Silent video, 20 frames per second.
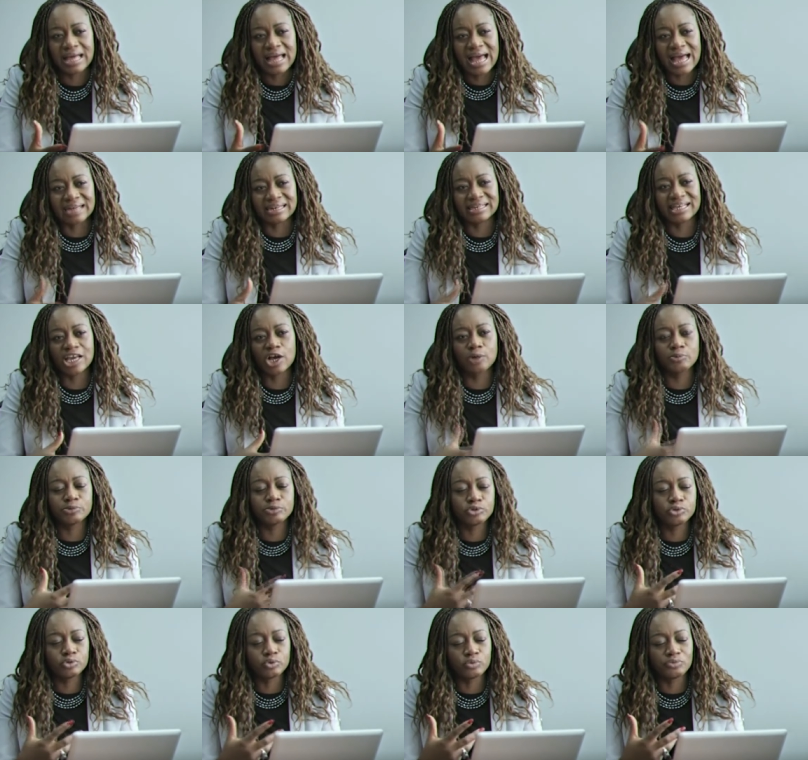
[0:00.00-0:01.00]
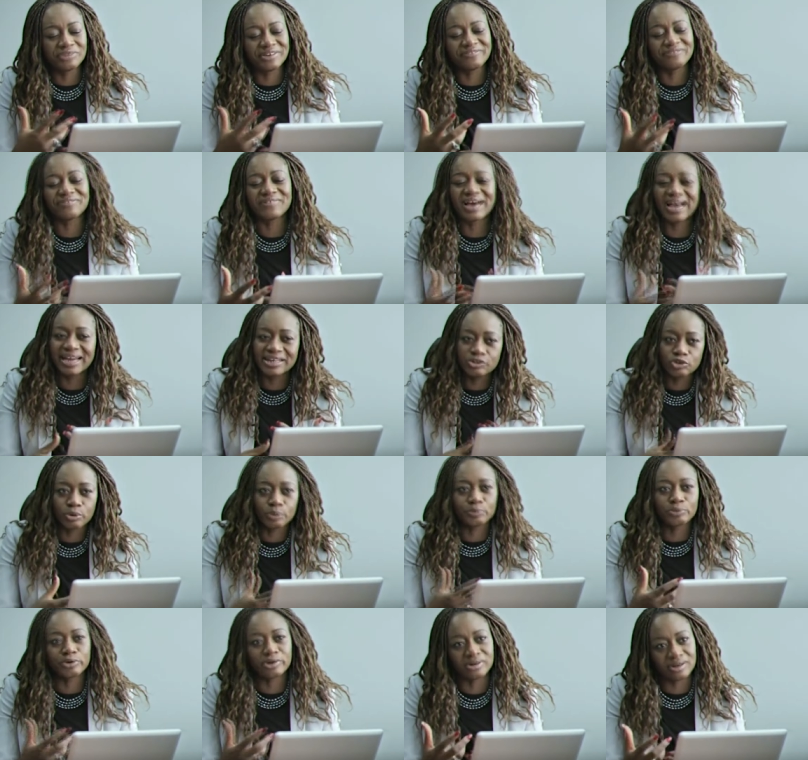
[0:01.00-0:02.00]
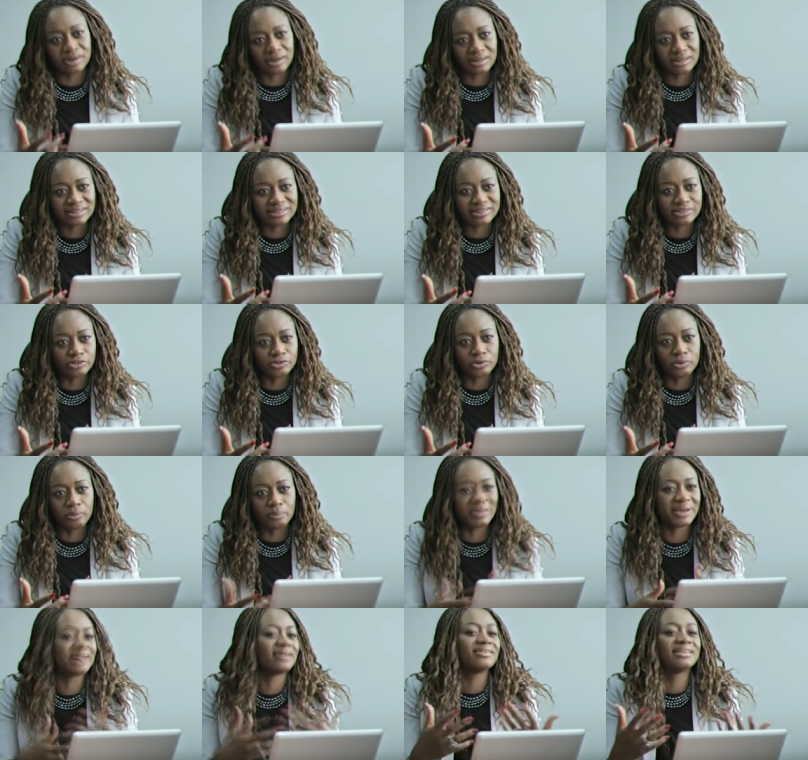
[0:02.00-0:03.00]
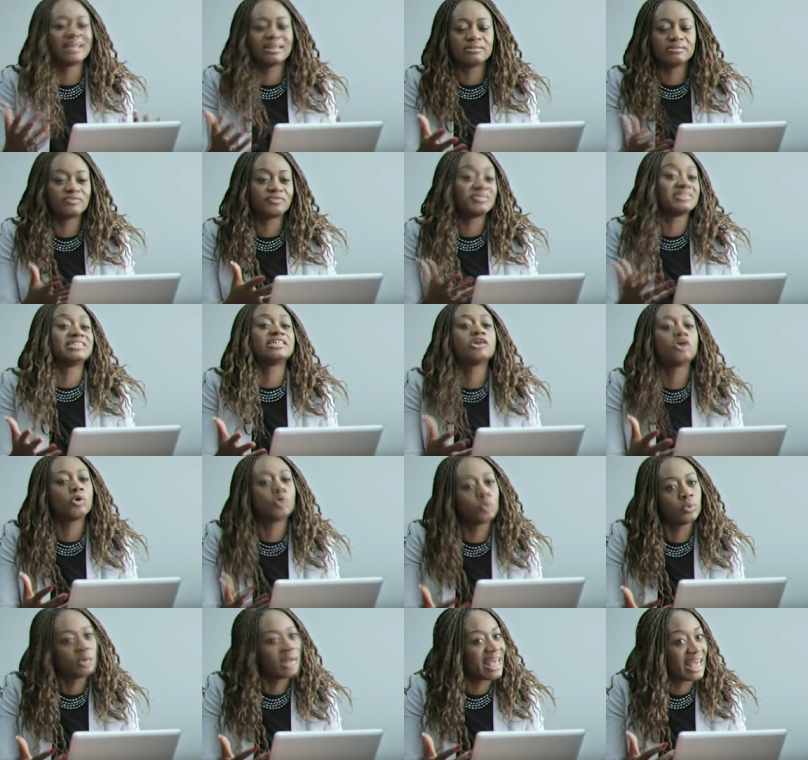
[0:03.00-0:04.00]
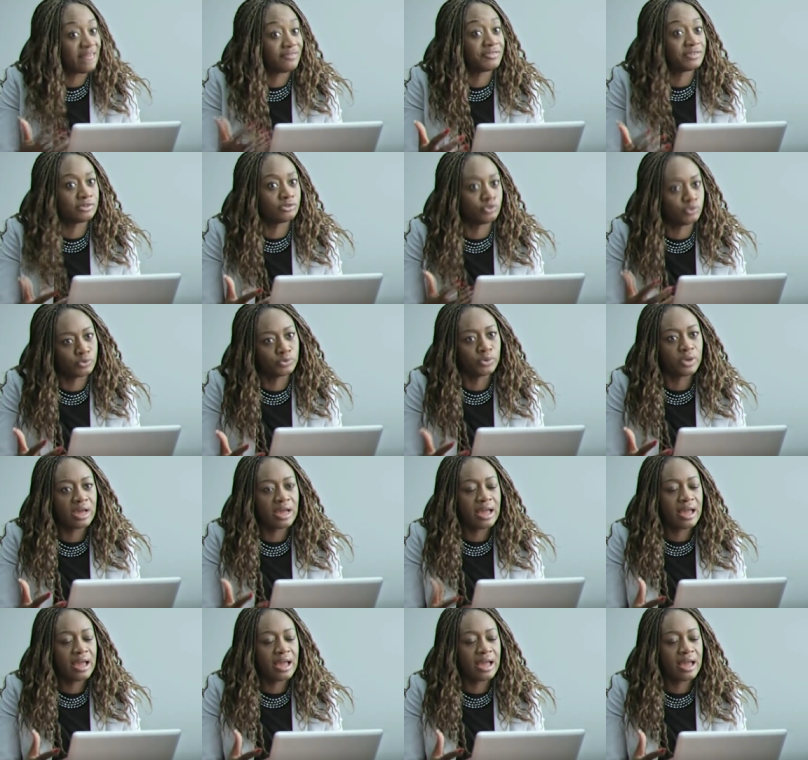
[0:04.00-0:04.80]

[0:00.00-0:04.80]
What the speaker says: and it helps you refine your products, you know, better than physical will ever do.